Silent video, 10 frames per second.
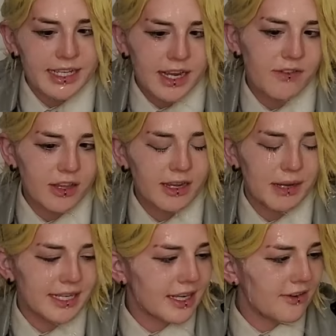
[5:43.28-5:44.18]
need to have a look
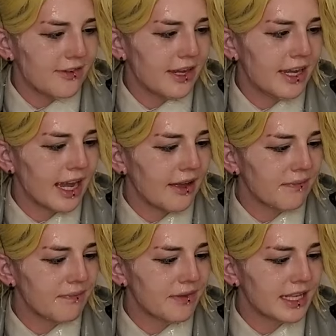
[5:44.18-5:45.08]
also. Yeah,
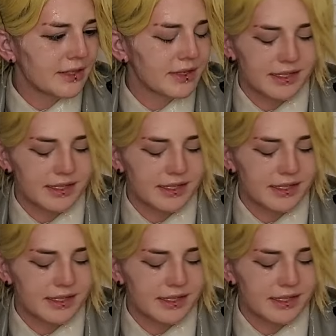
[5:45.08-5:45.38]
this